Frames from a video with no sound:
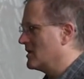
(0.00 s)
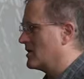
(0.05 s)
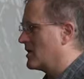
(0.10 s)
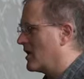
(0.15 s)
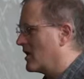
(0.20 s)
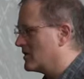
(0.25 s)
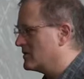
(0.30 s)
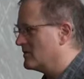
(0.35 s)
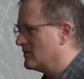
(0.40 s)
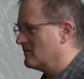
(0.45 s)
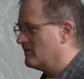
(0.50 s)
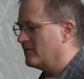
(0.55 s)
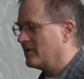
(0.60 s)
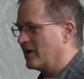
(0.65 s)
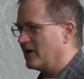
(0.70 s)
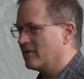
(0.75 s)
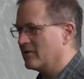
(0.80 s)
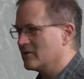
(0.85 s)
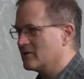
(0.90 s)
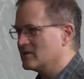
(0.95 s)
cardinal
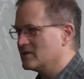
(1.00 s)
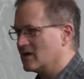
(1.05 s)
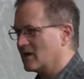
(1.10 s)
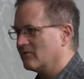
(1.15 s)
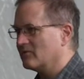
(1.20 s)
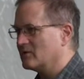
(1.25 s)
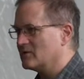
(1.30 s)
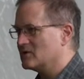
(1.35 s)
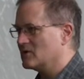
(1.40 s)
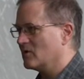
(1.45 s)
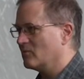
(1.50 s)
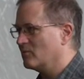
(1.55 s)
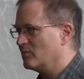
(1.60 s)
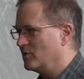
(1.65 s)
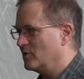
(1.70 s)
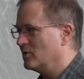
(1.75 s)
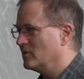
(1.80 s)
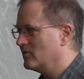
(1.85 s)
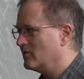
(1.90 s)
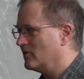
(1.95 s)
flower is ever so
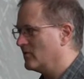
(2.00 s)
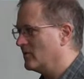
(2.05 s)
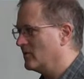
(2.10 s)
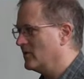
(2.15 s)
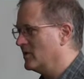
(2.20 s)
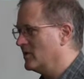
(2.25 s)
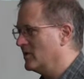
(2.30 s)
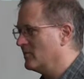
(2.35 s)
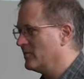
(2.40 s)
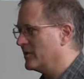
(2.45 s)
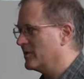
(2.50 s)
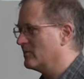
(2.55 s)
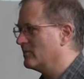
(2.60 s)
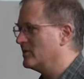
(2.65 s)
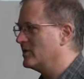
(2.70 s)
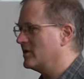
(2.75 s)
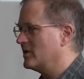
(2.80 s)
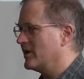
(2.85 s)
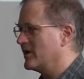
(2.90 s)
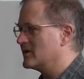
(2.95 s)
beautiful, but it
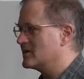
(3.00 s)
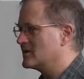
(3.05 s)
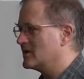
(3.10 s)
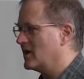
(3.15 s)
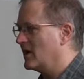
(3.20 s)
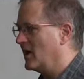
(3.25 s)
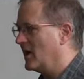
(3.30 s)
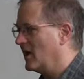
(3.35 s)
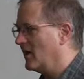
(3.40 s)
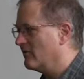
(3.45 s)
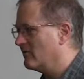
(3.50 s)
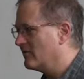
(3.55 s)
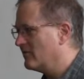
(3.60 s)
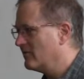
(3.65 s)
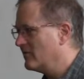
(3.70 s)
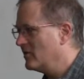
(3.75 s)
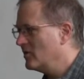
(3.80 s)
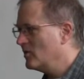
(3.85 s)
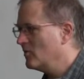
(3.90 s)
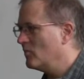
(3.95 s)
really likes to
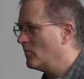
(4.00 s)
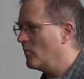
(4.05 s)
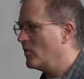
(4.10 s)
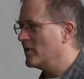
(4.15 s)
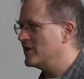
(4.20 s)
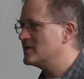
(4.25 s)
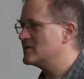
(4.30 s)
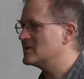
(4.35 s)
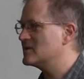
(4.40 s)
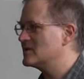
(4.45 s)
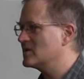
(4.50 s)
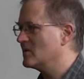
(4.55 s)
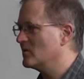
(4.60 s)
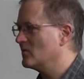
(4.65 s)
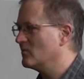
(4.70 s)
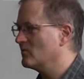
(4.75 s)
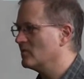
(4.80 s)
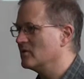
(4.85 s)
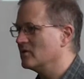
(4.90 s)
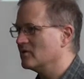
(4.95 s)
have
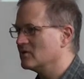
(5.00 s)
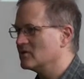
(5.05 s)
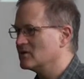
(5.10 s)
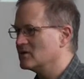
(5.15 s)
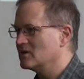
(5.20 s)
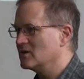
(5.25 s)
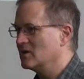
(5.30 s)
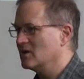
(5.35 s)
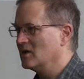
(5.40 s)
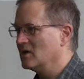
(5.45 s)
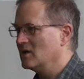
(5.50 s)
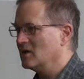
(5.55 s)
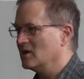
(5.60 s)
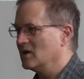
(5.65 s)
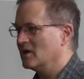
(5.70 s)
moist roots.